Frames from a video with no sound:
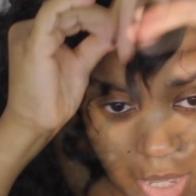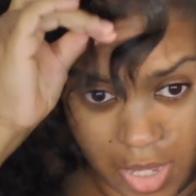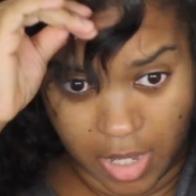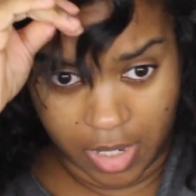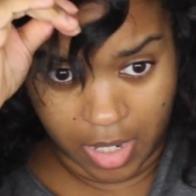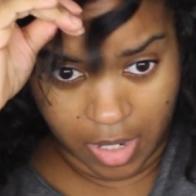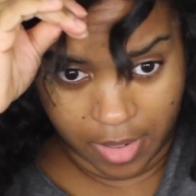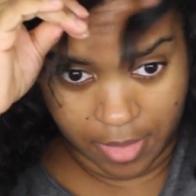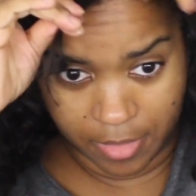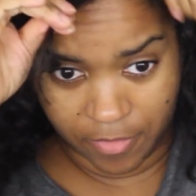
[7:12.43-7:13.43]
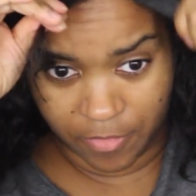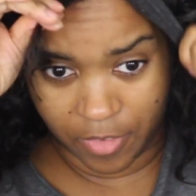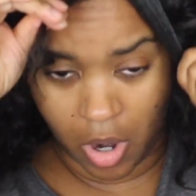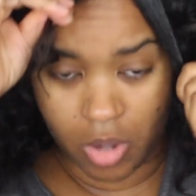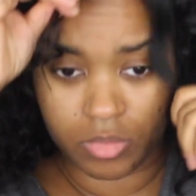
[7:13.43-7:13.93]
And
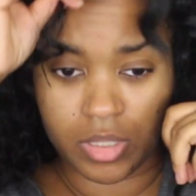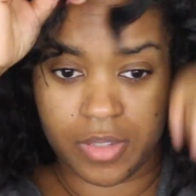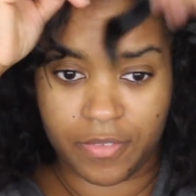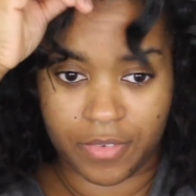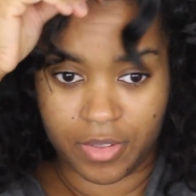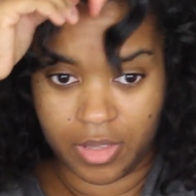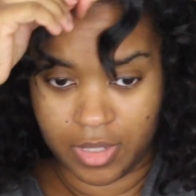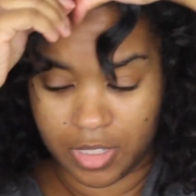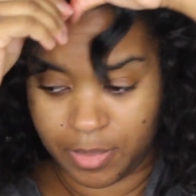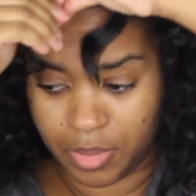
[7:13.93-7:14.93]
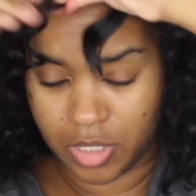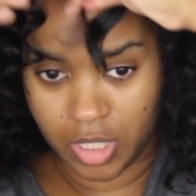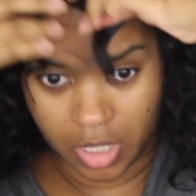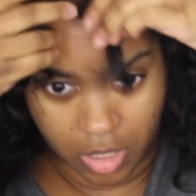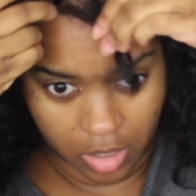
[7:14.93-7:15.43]
only for this
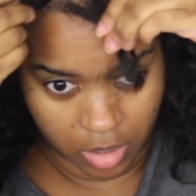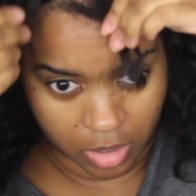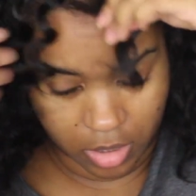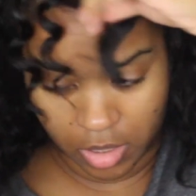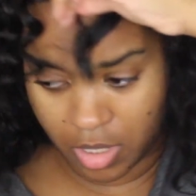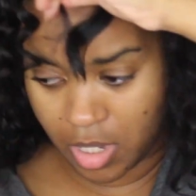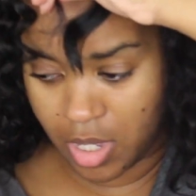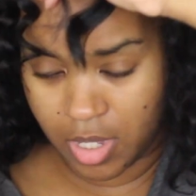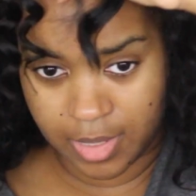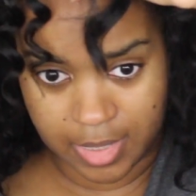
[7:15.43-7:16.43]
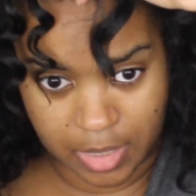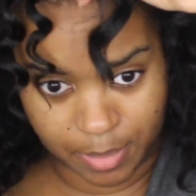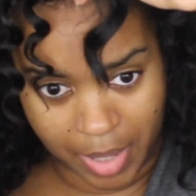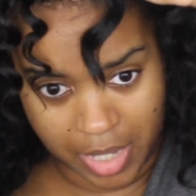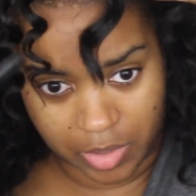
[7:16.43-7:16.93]
particular
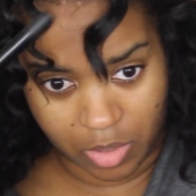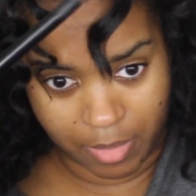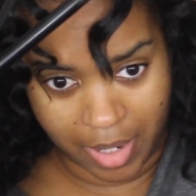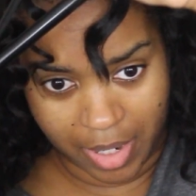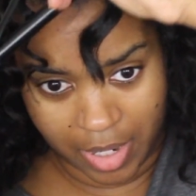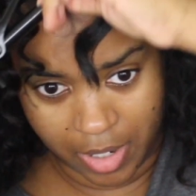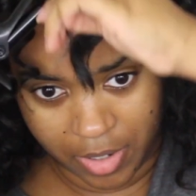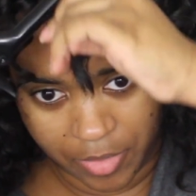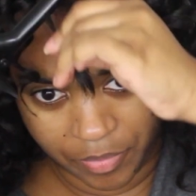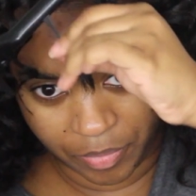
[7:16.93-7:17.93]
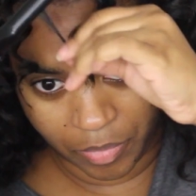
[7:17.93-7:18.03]
spot on my hair